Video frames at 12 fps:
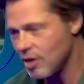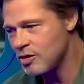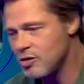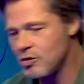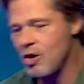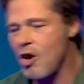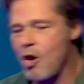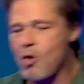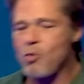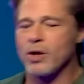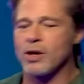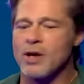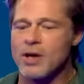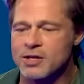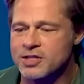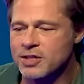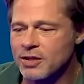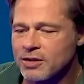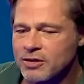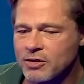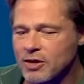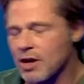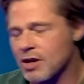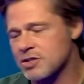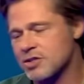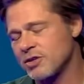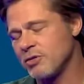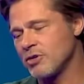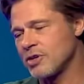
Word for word: you know when a serial